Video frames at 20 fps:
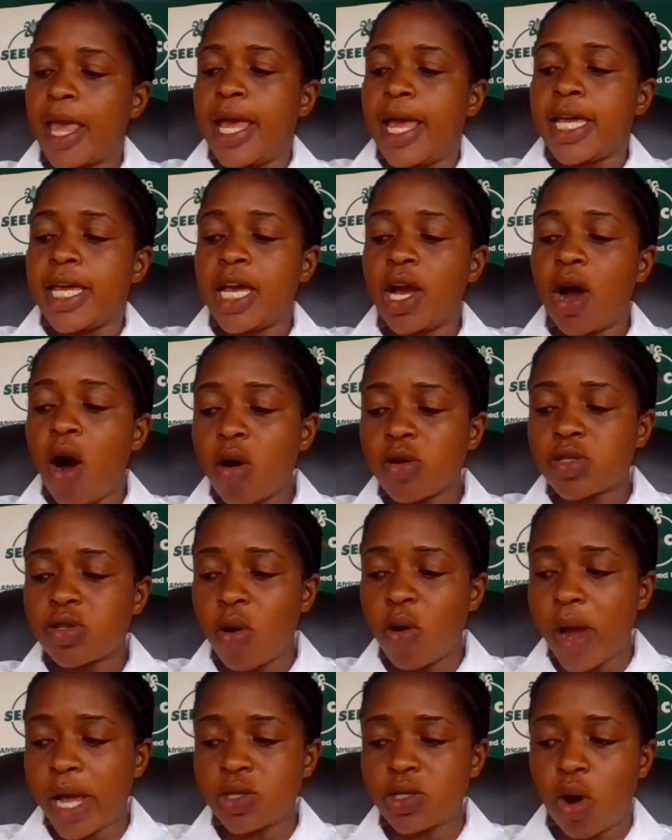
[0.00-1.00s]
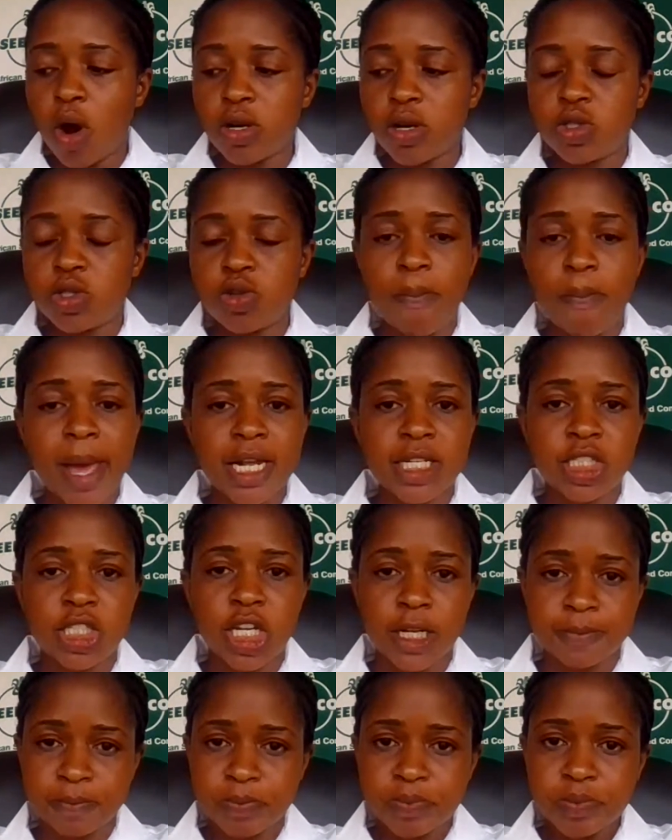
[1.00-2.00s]
He also went on to
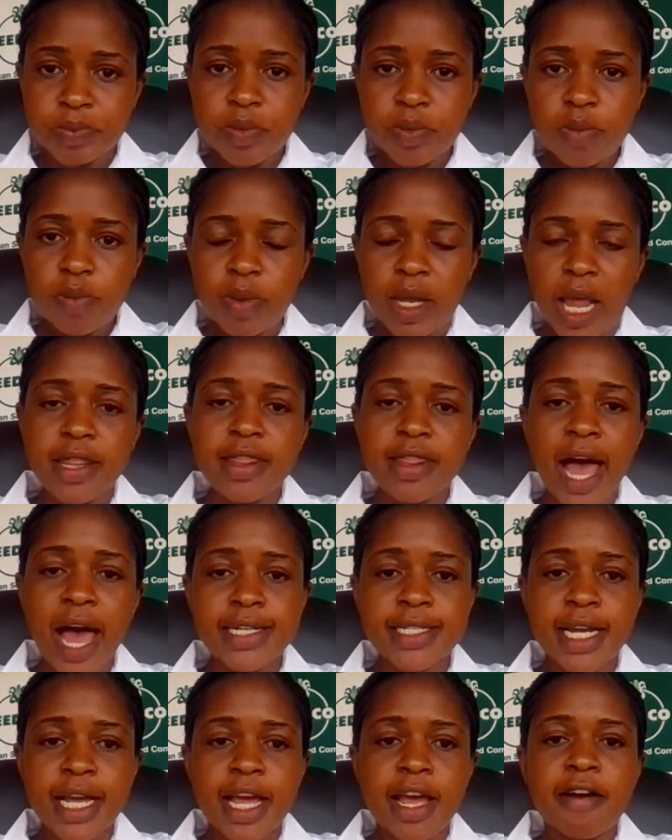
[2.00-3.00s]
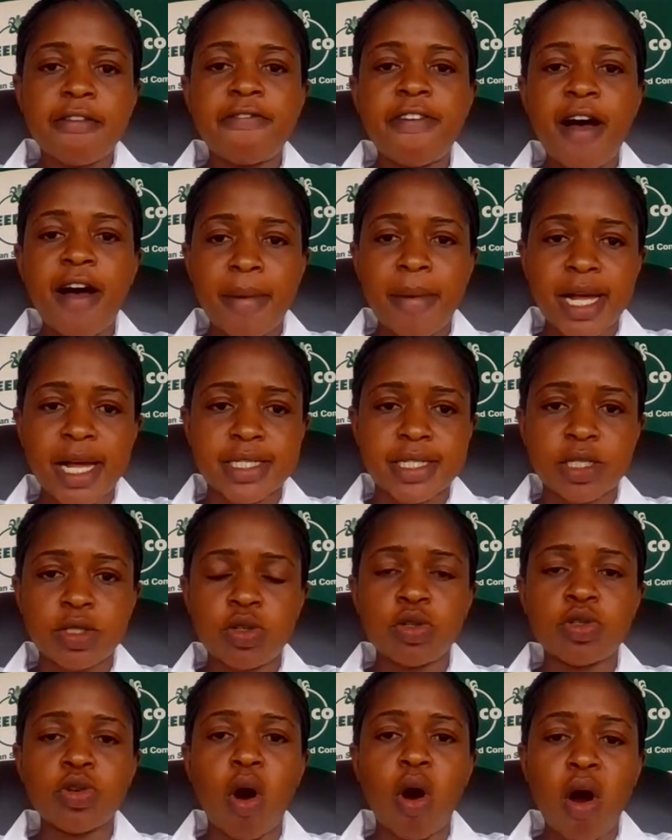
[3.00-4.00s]
mention that farmers
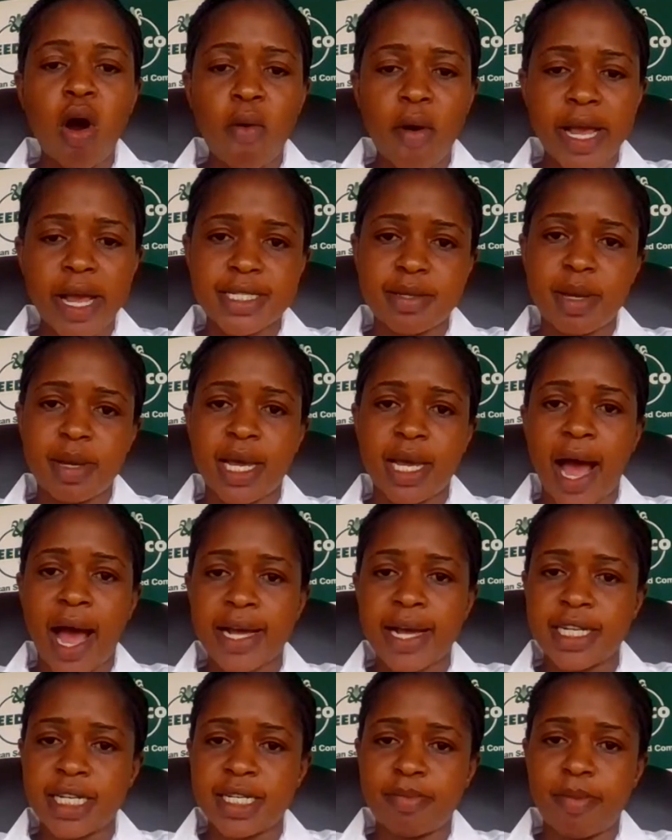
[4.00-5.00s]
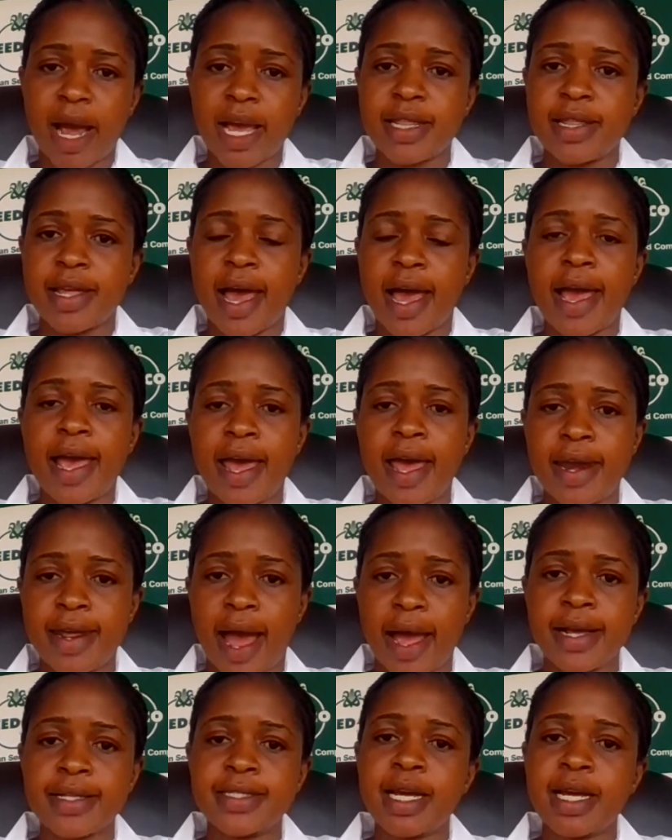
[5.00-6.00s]
should always be guided by their
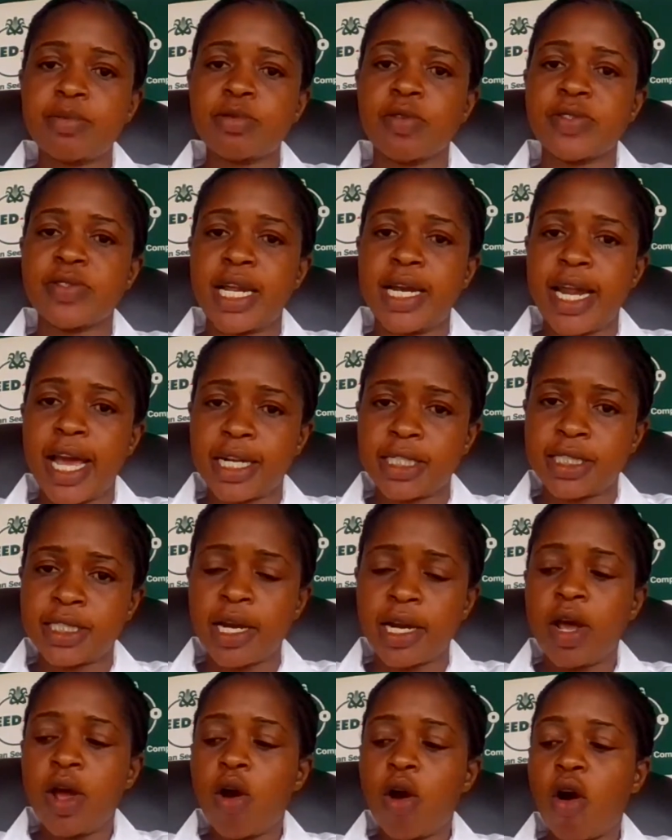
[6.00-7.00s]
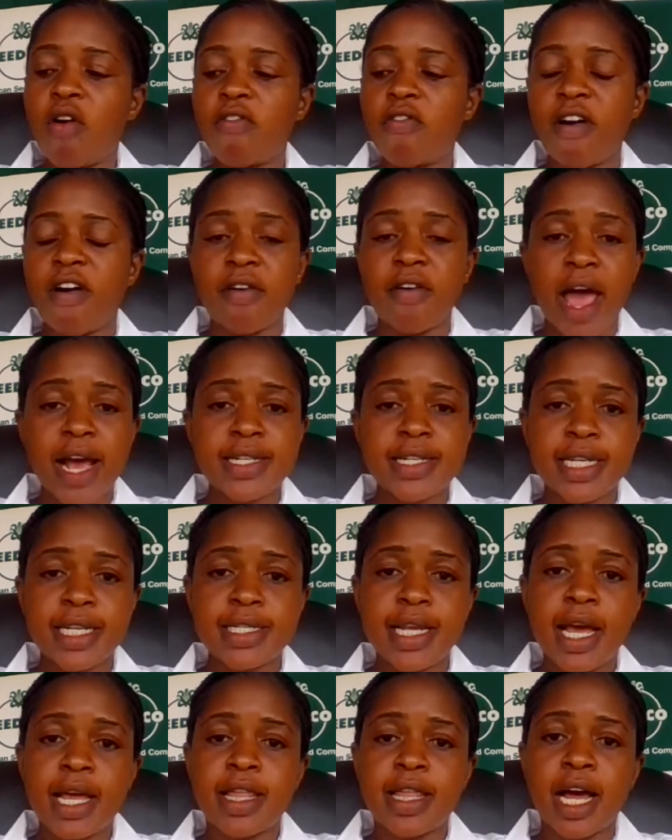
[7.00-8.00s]
area in terms of selection of
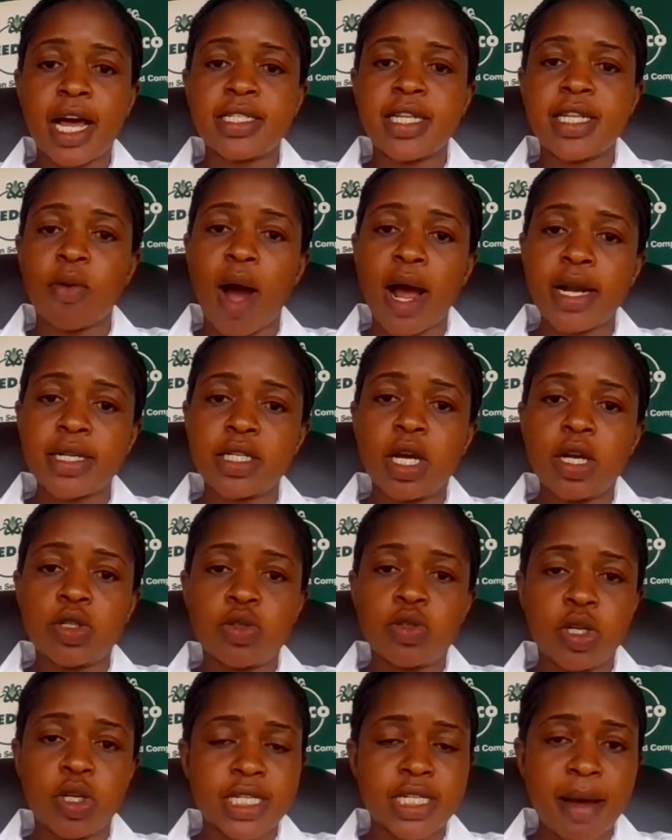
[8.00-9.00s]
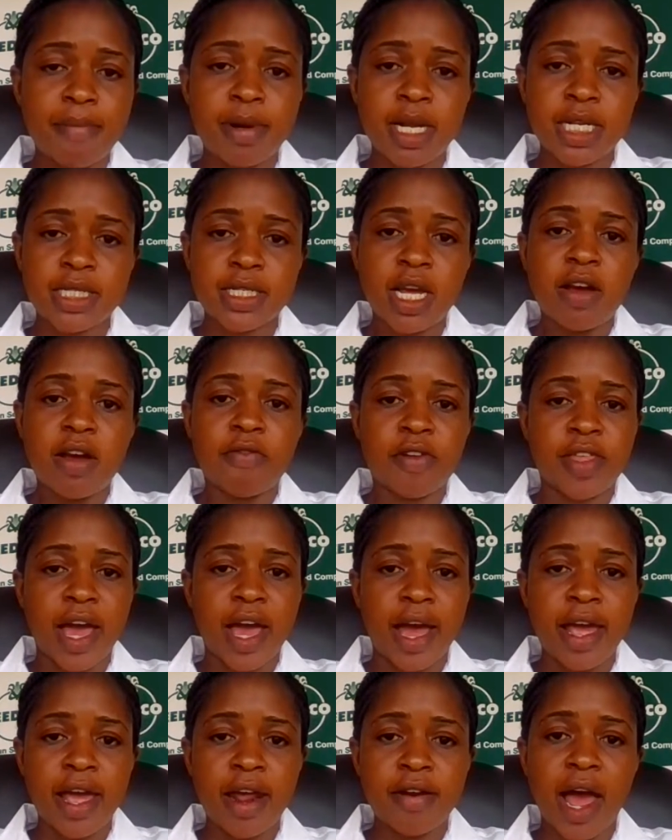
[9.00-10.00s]
varieties that they want to establish for
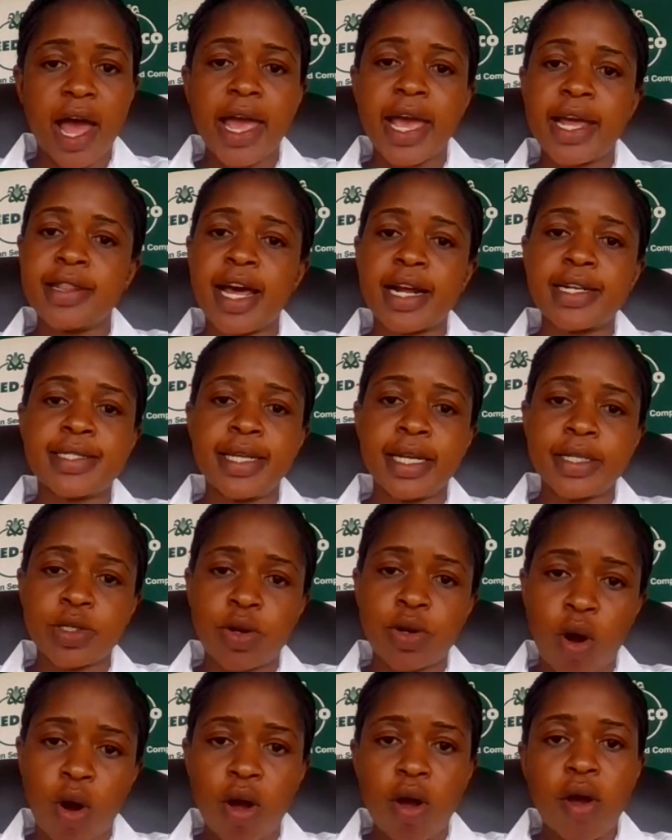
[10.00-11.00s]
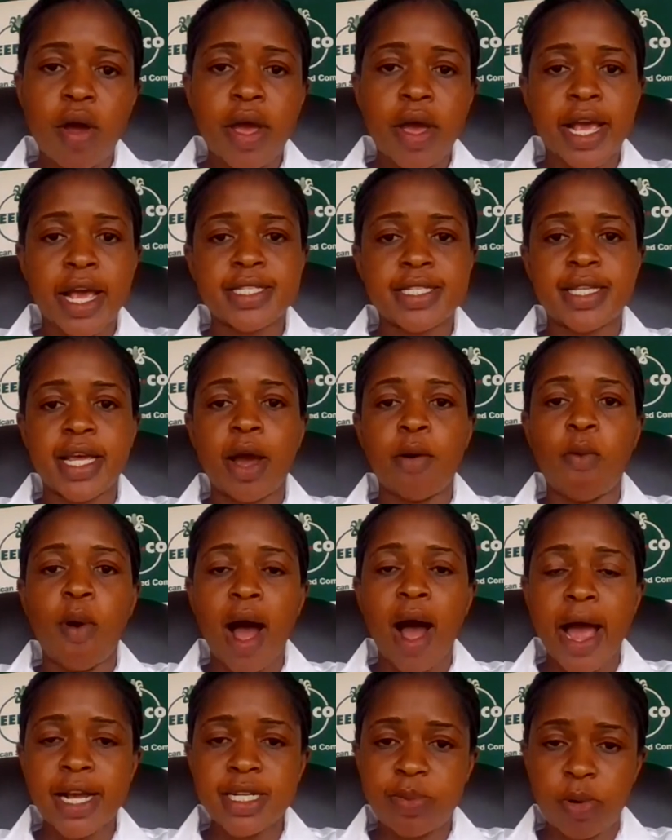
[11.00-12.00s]
their area, and that Sitco is a
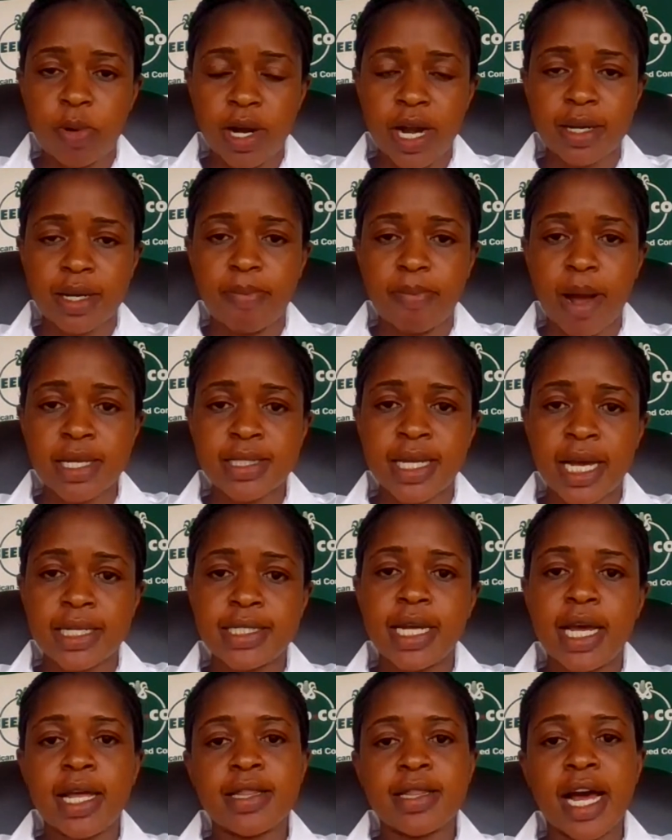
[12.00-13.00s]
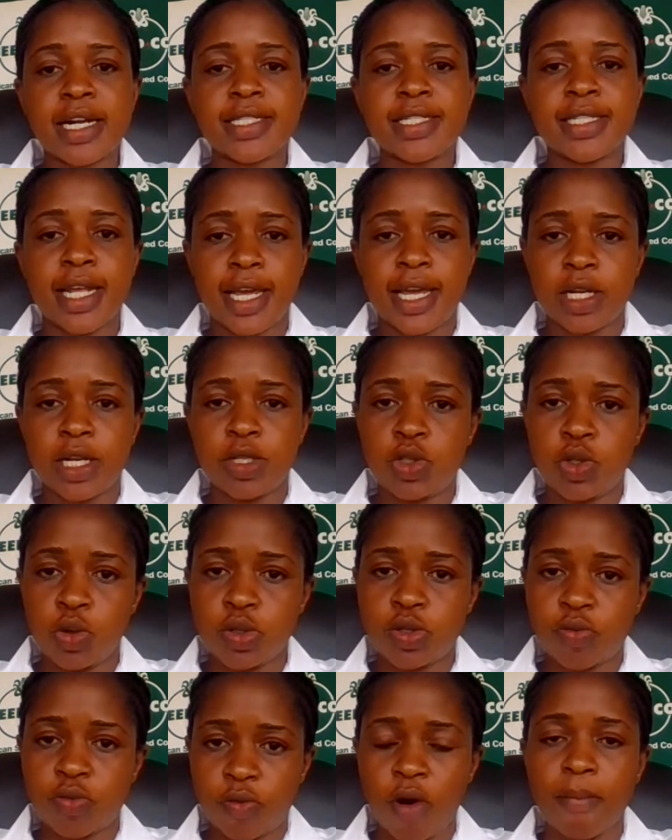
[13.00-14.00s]
wide product basket that they can
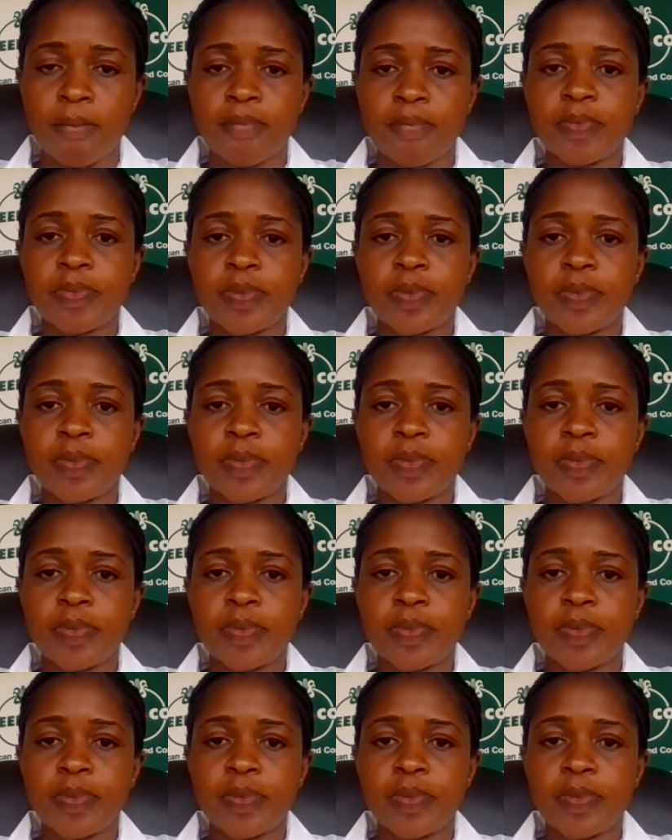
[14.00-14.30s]
choose from.